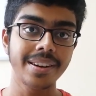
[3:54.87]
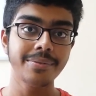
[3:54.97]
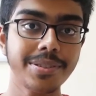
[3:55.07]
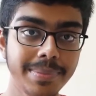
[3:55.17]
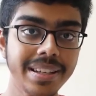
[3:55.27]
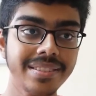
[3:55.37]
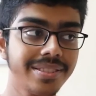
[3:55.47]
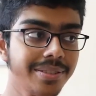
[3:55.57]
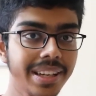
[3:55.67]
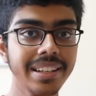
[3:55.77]
which
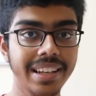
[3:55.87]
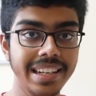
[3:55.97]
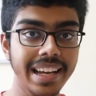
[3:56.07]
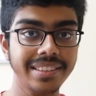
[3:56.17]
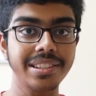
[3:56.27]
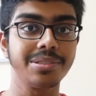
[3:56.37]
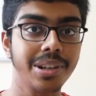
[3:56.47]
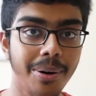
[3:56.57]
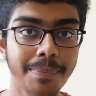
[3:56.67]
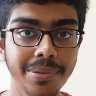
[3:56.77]
means you can connect it to a
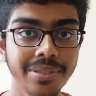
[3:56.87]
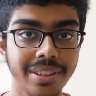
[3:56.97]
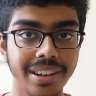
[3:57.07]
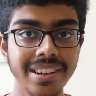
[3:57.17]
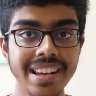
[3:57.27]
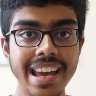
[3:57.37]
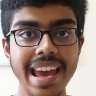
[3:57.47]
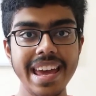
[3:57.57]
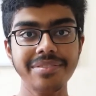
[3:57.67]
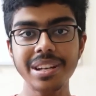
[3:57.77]
computer
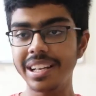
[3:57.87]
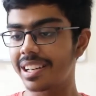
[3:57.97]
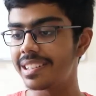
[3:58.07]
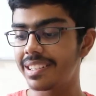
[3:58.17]
and really,